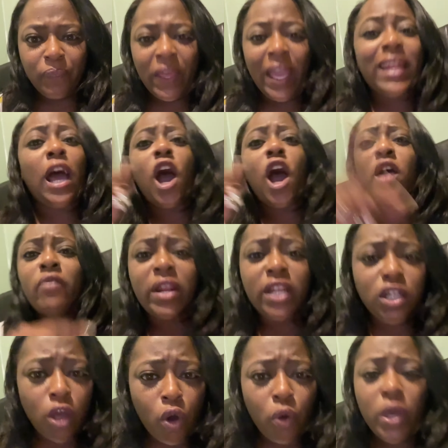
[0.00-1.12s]
And I already
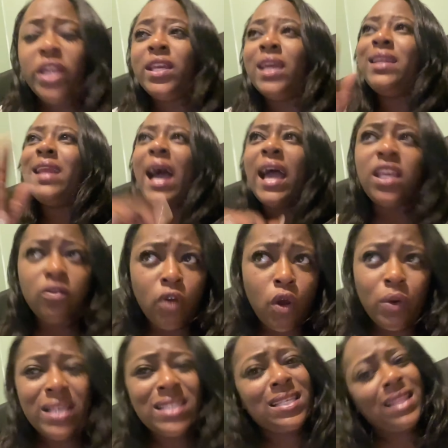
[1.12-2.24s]
know your
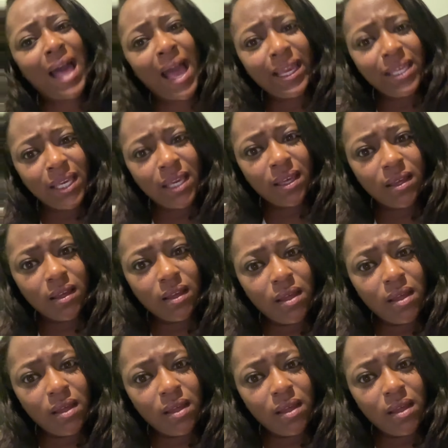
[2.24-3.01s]
9-year-old is a liar.